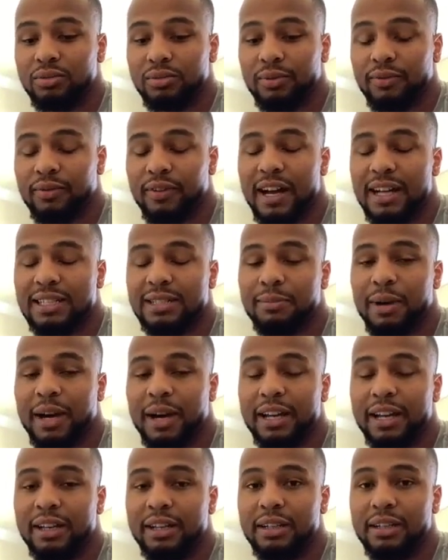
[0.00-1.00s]
find somebody
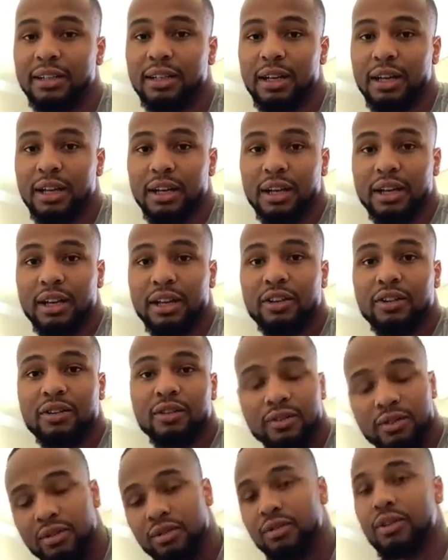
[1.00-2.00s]
to
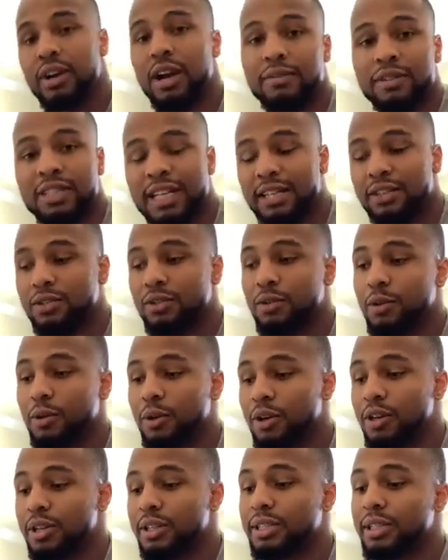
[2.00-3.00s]
gravitate
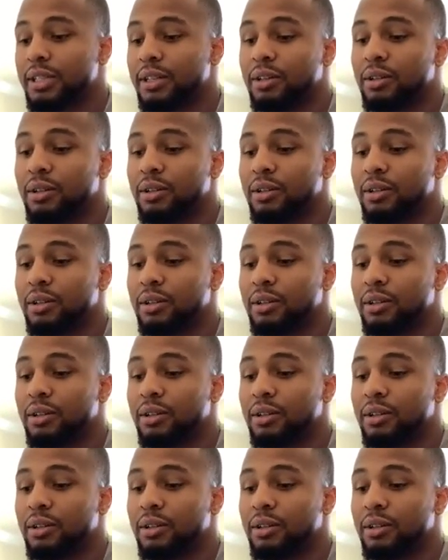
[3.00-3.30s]
towards,